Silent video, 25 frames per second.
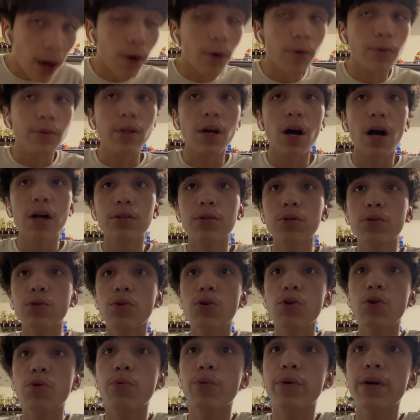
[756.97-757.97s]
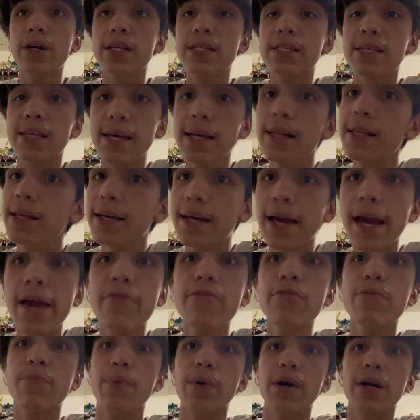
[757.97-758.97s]
Dr. Doom wins, killing
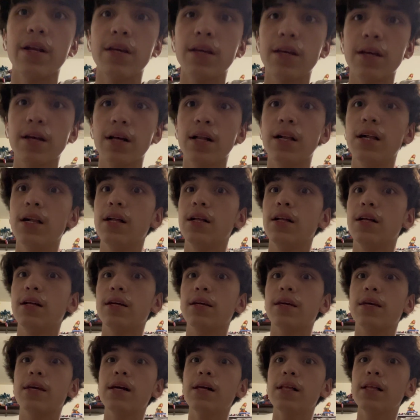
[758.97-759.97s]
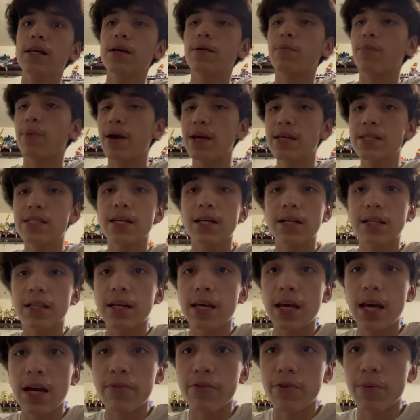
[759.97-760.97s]
everybody. Killing
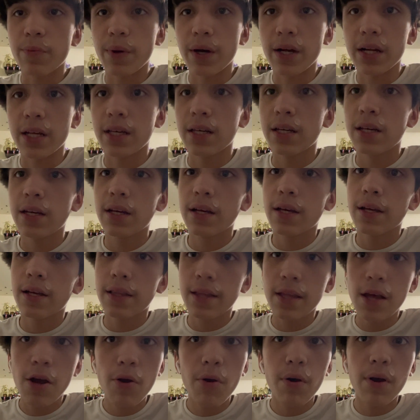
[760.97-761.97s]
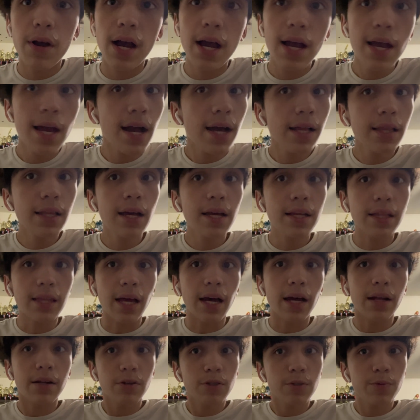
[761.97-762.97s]
basically everybody. Now, I like
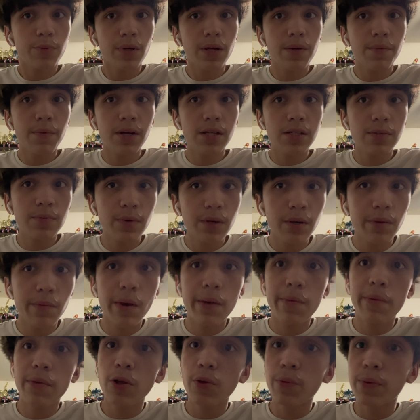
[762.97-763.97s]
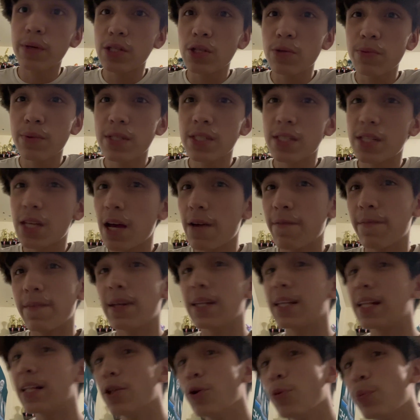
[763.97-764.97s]
that. It was pretty much, maybe a little bit too much death
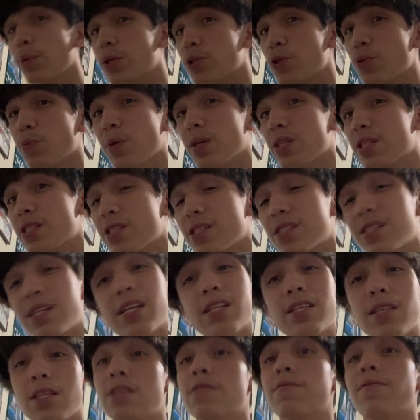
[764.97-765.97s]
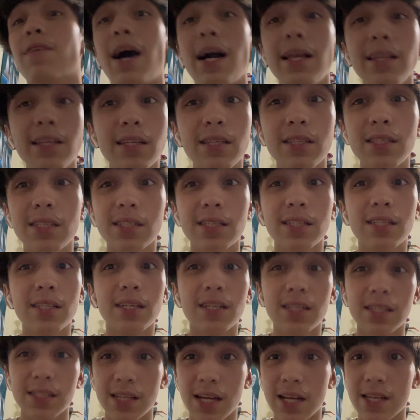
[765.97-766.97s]
and a little bit too much senseless violence.
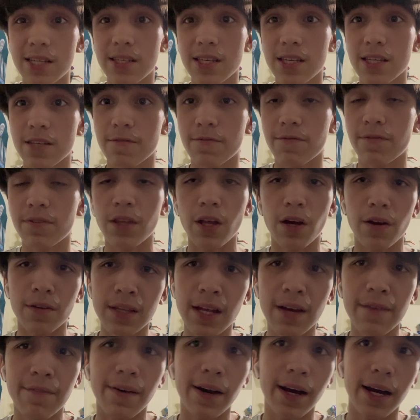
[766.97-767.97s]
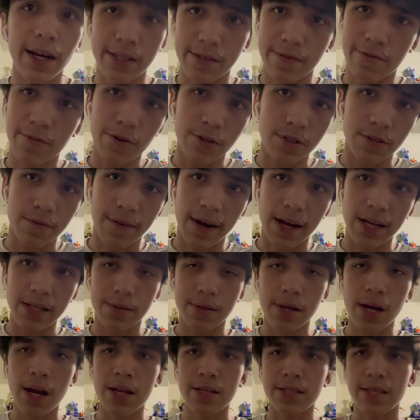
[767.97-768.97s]
Not violence, of course, violence,
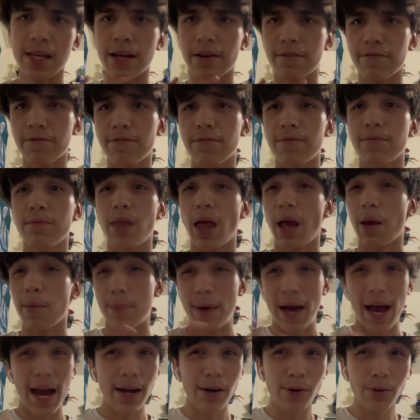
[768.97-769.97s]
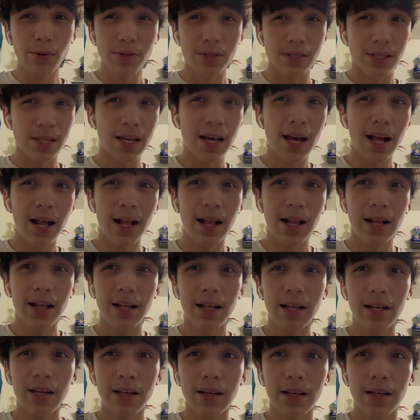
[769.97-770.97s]
science, like battles.
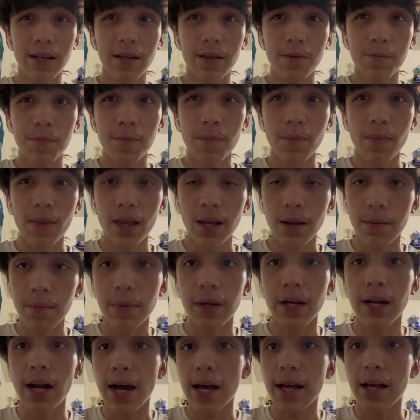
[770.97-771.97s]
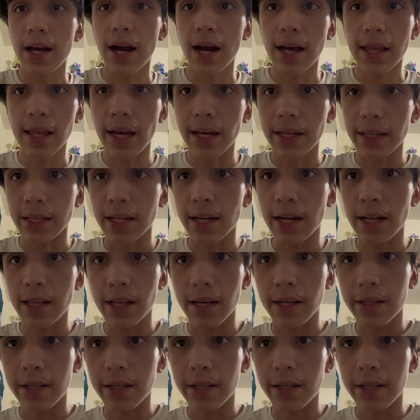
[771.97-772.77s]
But I liked it.